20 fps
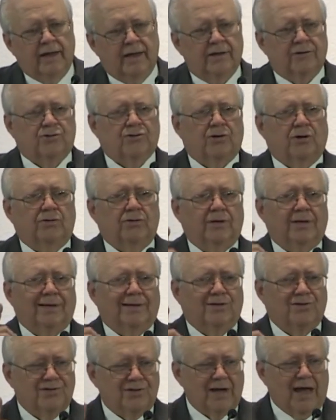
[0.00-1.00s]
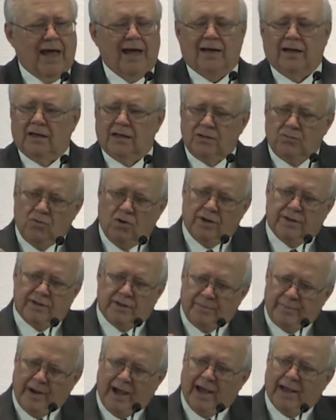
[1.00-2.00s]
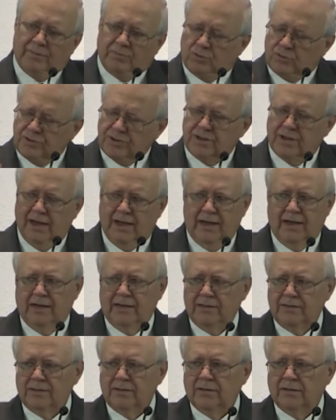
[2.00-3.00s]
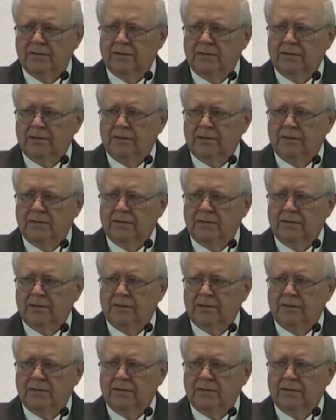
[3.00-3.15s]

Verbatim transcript: and show you exactly what the Bible says.